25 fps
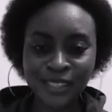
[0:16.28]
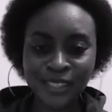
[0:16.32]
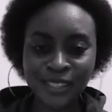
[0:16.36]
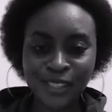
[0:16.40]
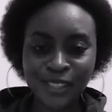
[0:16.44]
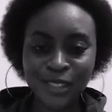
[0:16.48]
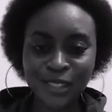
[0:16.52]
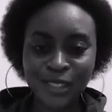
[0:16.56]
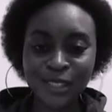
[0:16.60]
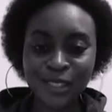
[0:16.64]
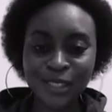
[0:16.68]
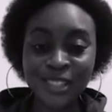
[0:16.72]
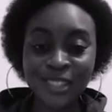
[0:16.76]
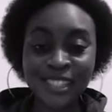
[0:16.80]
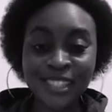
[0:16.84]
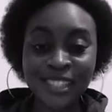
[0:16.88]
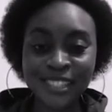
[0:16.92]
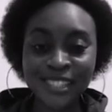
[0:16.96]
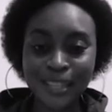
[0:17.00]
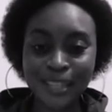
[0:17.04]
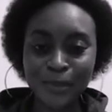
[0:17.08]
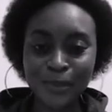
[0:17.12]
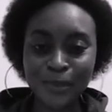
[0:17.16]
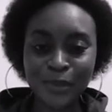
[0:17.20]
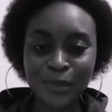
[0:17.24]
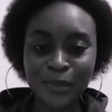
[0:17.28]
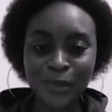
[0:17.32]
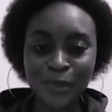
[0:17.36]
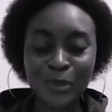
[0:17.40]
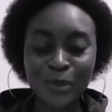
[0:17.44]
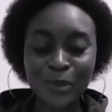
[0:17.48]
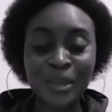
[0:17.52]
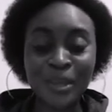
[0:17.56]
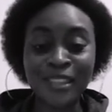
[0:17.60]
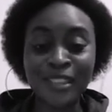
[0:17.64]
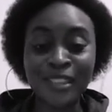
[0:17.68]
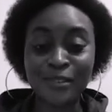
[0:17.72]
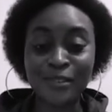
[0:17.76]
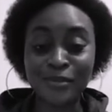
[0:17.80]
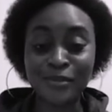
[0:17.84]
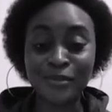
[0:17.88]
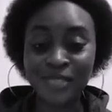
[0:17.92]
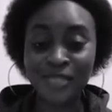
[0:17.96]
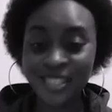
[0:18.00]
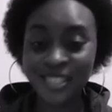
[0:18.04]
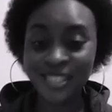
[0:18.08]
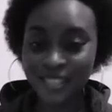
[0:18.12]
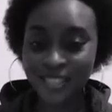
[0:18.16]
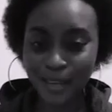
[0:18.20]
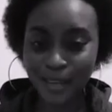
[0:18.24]
On today's episode, being the
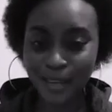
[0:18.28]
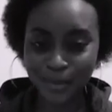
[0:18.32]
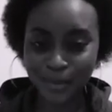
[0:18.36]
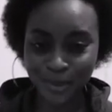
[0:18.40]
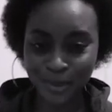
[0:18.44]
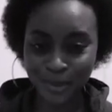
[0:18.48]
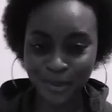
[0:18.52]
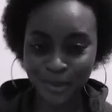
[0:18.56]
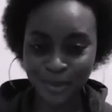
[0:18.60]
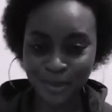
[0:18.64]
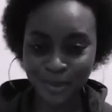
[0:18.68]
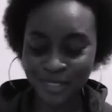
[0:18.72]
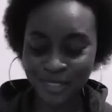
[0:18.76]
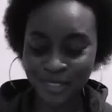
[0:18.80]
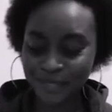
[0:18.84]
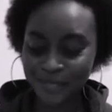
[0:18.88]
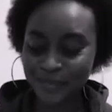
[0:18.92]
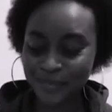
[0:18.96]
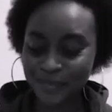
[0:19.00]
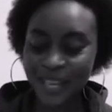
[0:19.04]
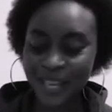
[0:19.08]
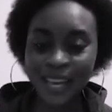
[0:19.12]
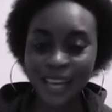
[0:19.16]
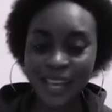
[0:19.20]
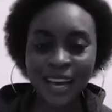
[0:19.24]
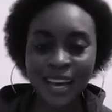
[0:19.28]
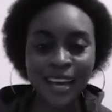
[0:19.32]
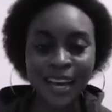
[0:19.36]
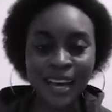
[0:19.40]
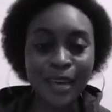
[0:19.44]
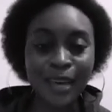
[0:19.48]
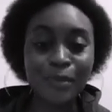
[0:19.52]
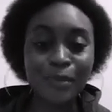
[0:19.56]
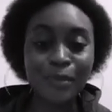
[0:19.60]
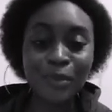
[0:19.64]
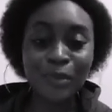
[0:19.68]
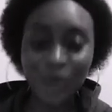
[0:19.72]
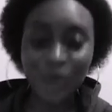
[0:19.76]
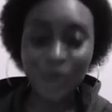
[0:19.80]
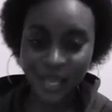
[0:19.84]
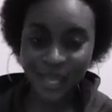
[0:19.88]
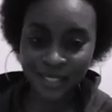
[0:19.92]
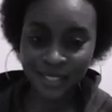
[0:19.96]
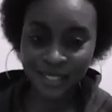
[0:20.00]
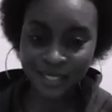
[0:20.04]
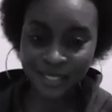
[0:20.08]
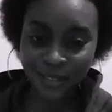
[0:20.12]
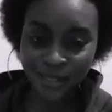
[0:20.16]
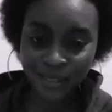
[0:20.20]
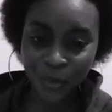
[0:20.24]
first episode, I am
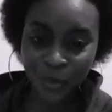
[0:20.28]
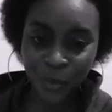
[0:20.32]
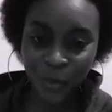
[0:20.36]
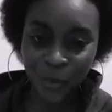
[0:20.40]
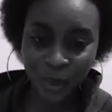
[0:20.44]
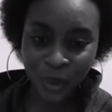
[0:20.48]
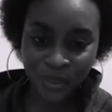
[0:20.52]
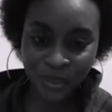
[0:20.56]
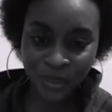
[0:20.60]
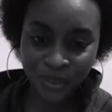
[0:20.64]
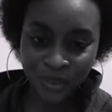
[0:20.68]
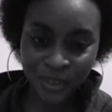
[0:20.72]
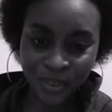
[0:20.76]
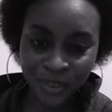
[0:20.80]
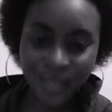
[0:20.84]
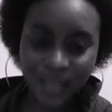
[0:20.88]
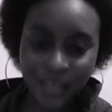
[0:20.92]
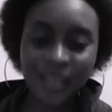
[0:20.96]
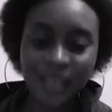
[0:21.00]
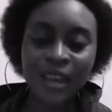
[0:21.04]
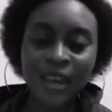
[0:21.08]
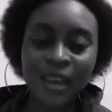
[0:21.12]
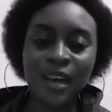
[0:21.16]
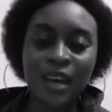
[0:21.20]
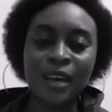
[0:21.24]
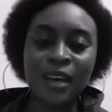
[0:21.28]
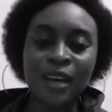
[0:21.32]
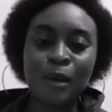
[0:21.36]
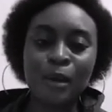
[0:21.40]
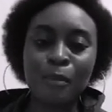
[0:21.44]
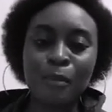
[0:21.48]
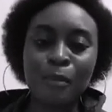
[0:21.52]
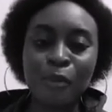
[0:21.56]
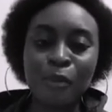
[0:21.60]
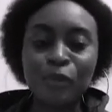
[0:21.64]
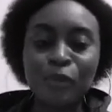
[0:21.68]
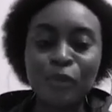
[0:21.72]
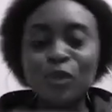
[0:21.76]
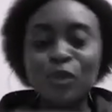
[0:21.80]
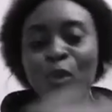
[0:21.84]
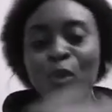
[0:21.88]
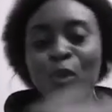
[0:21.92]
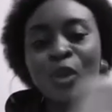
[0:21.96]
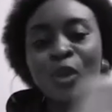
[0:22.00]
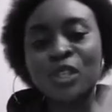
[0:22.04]
graced with Professor Wole